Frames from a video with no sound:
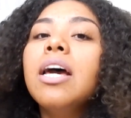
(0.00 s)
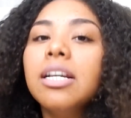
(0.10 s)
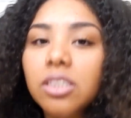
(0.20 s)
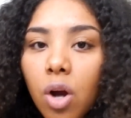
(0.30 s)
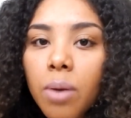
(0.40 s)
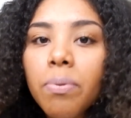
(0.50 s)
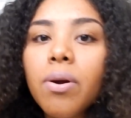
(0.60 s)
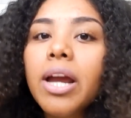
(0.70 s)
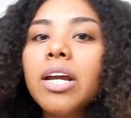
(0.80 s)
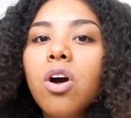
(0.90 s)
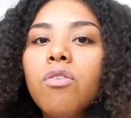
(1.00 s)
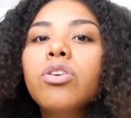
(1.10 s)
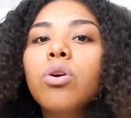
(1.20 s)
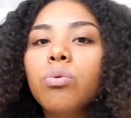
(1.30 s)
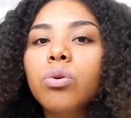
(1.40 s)
Start praying over
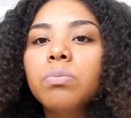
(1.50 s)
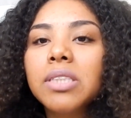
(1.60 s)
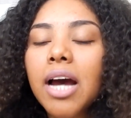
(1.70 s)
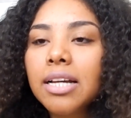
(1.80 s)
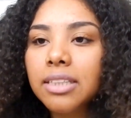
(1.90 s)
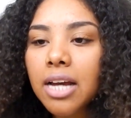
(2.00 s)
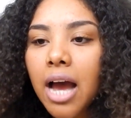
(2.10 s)
your rooms, guys.